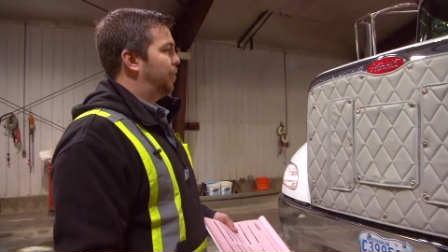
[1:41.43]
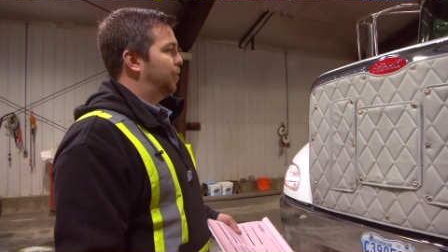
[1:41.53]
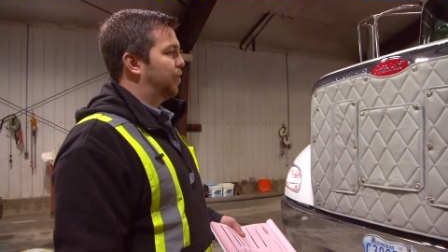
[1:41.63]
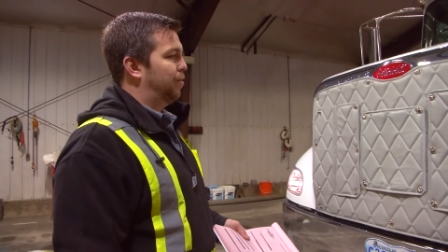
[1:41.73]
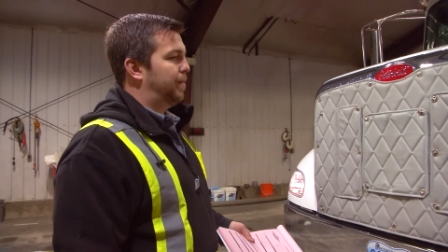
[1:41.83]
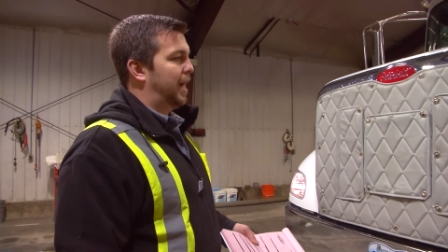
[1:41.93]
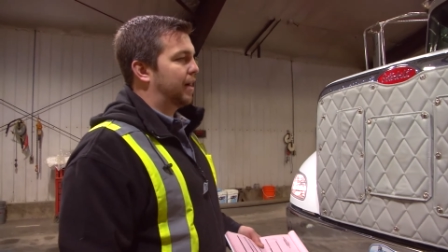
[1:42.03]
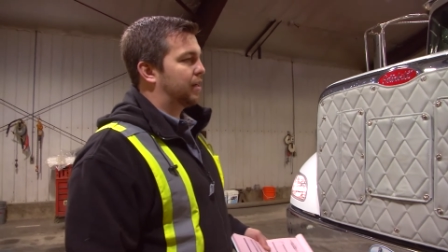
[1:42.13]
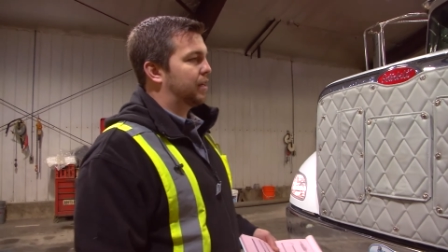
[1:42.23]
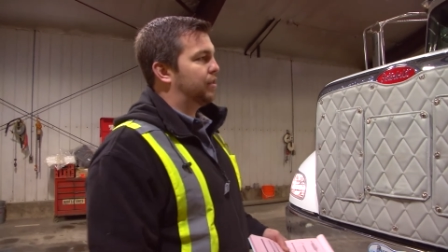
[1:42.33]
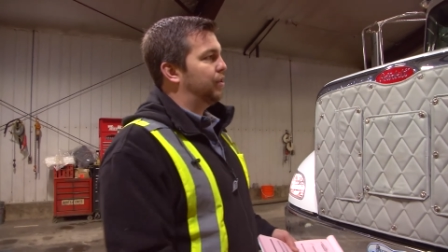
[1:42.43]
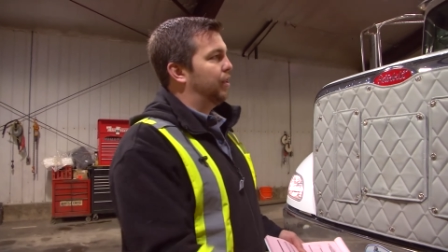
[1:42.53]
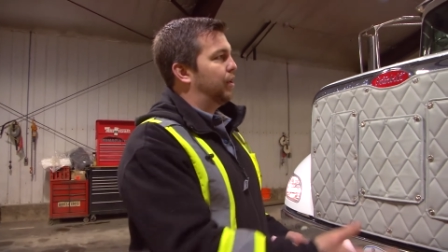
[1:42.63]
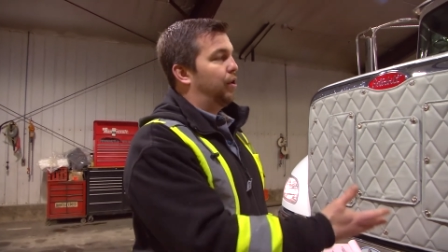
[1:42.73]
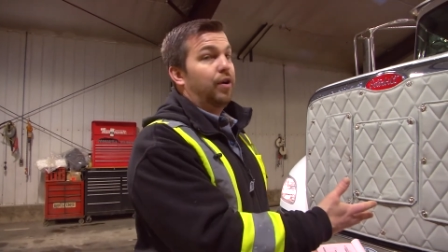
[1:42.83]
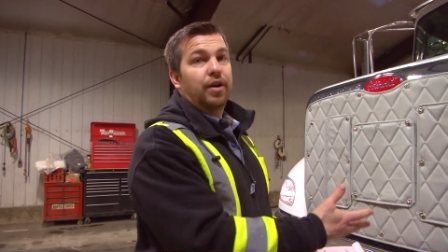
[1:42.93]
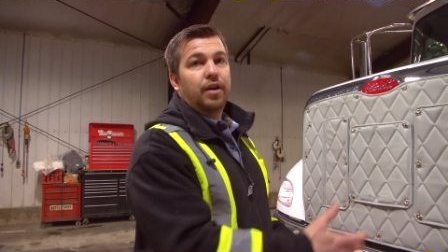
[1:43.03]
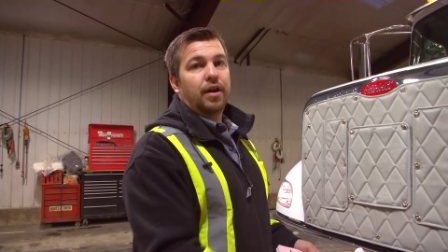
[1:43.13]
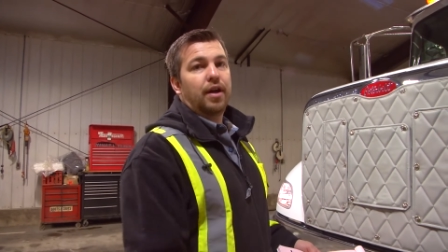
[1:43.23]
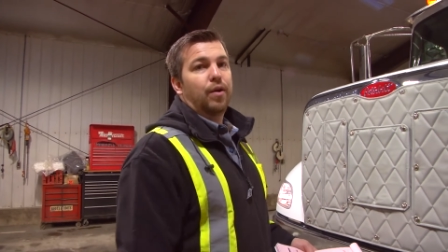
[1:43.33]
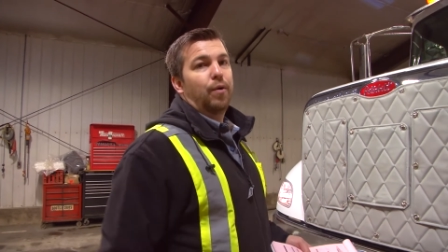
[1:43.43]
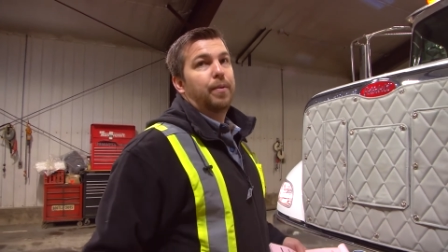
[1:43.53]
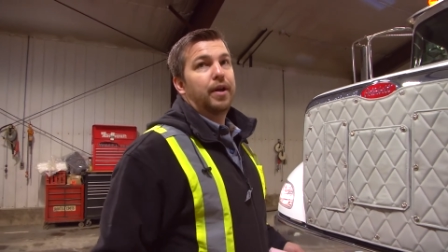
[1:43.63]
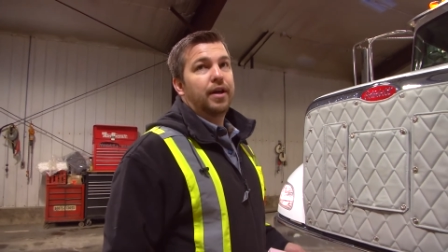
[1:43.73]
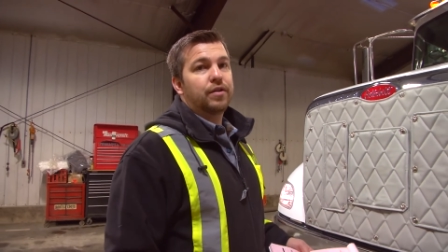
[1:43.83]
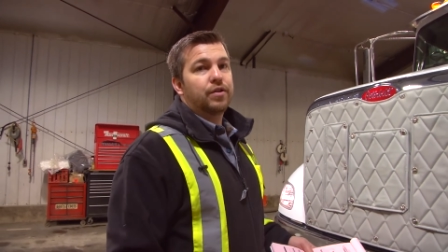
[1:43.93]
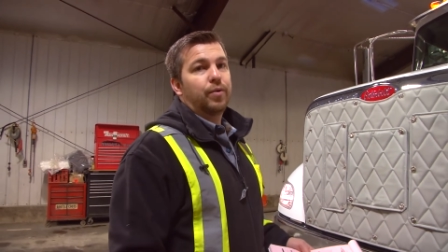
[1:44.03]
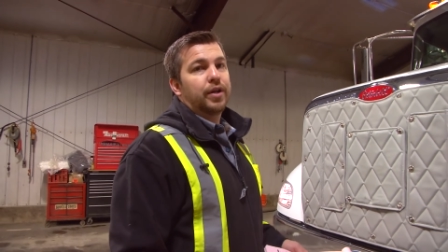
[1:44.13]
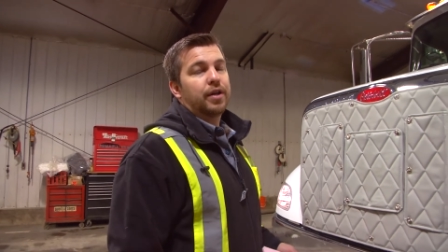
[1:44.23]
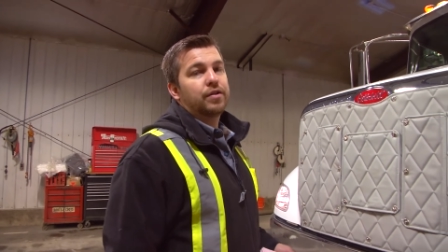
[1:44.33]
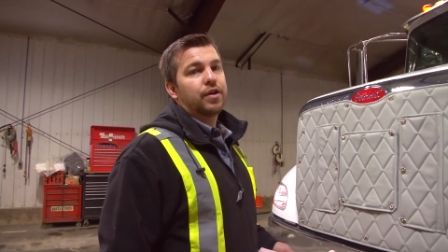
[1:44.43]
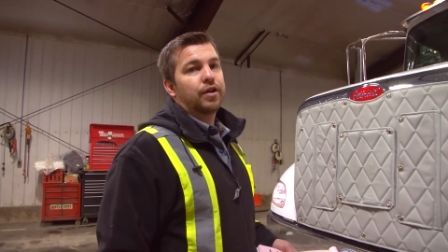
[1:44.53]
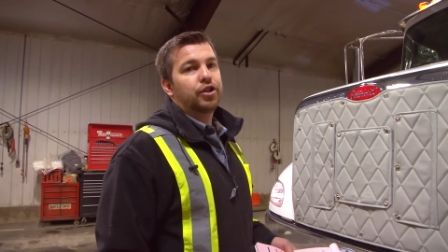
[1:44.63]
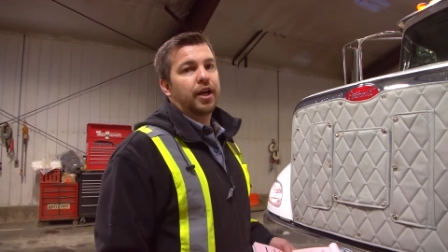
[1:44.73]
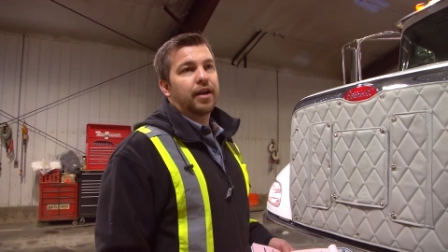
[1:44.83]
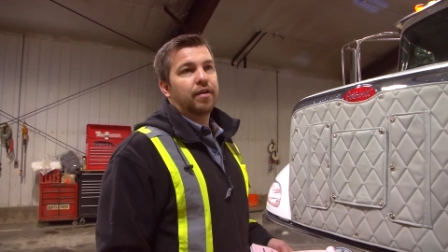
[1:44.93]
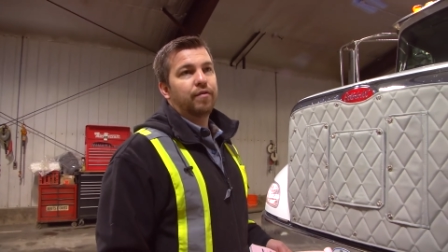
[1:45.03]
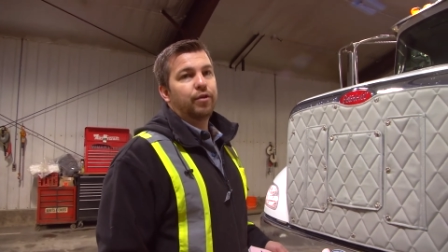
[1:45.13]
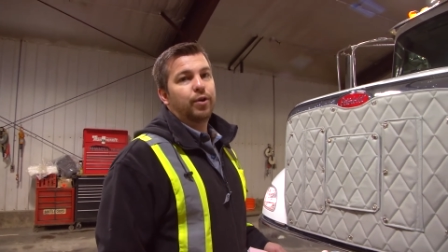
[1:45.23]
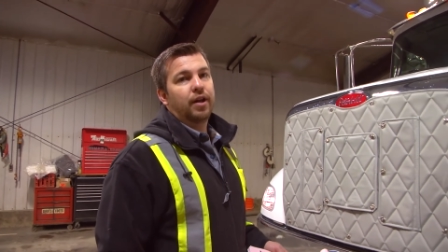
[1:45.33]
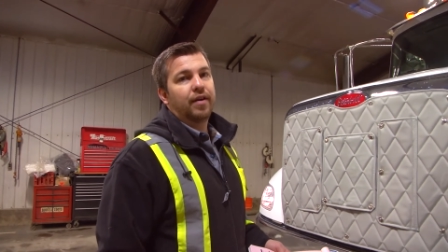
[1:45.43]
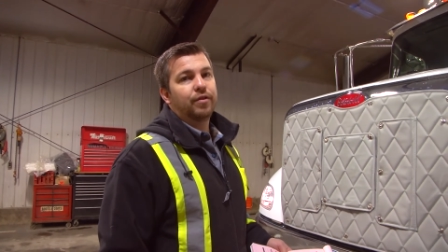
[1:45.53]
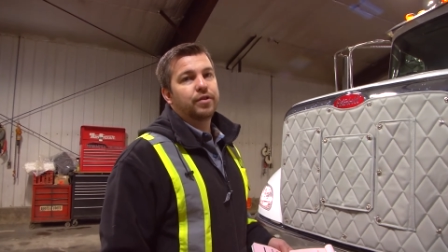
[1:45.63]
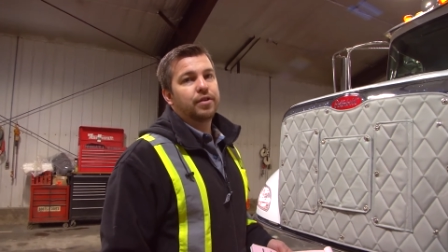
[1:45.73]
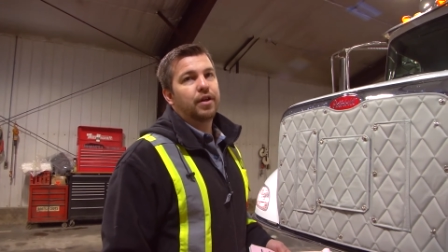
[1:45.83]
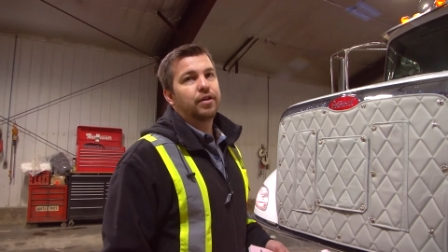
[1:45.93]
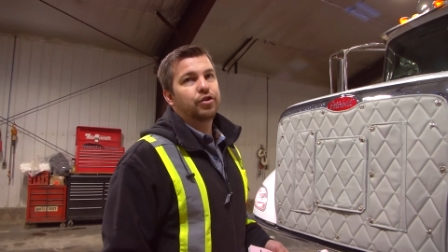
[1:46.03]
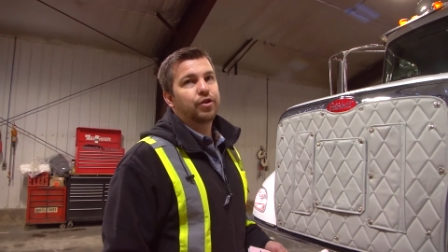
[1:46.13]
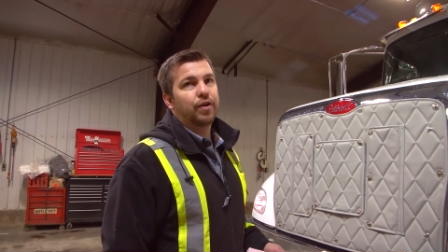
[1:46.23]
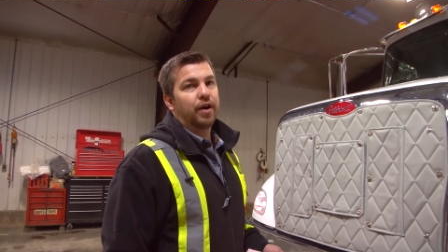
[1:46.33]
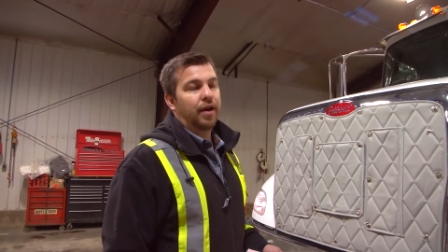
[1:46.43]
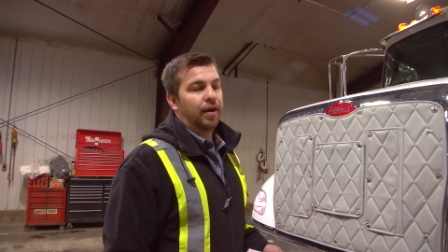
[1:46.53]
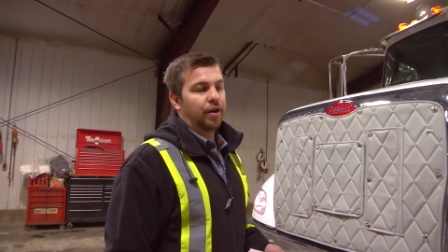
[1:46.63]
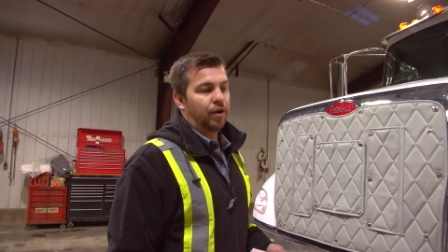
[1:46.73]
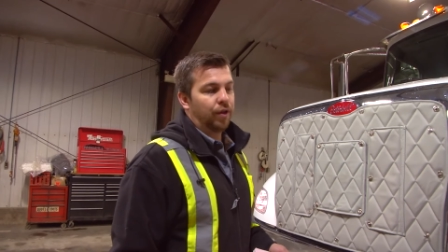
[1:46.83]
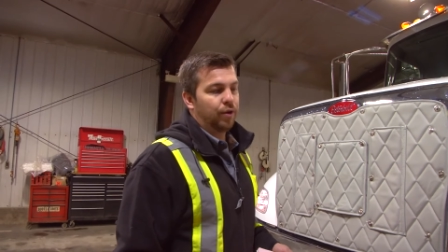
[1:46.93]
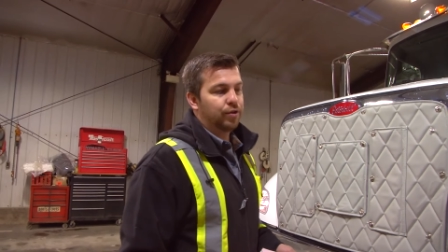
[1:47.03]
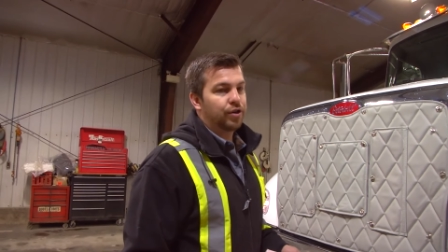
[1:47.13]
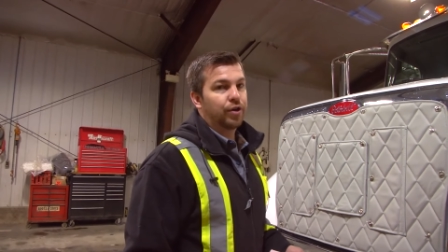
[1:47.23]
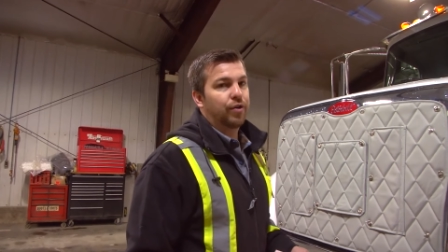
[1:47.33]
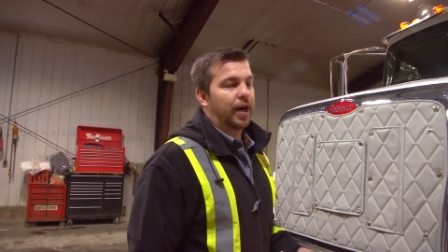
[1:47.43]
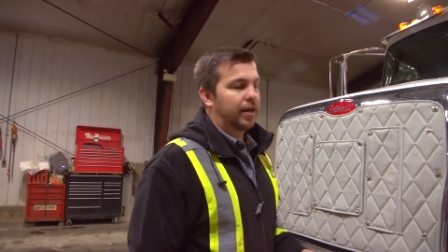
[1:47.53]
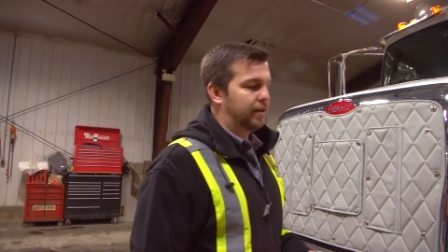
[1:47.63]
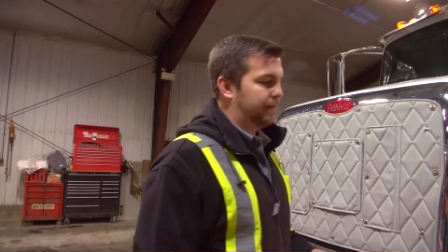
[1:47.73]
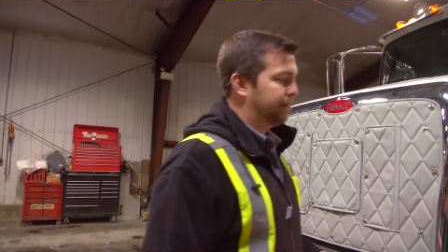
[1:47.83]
We'll go back to the hood and open it so we can start checking fluid levels and ensure that all those are correct.